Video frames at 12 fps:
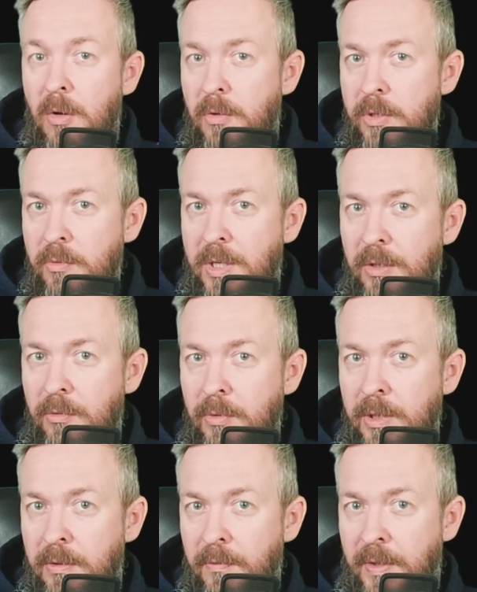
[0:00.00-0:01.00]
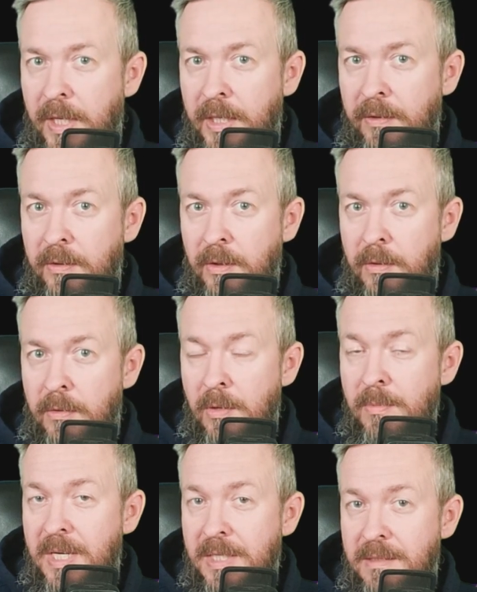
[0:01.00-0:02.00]
or you can do it via the
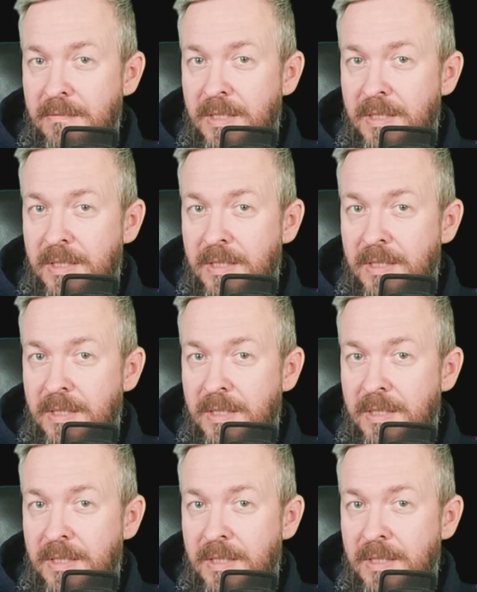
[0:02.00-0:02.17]
Chromecast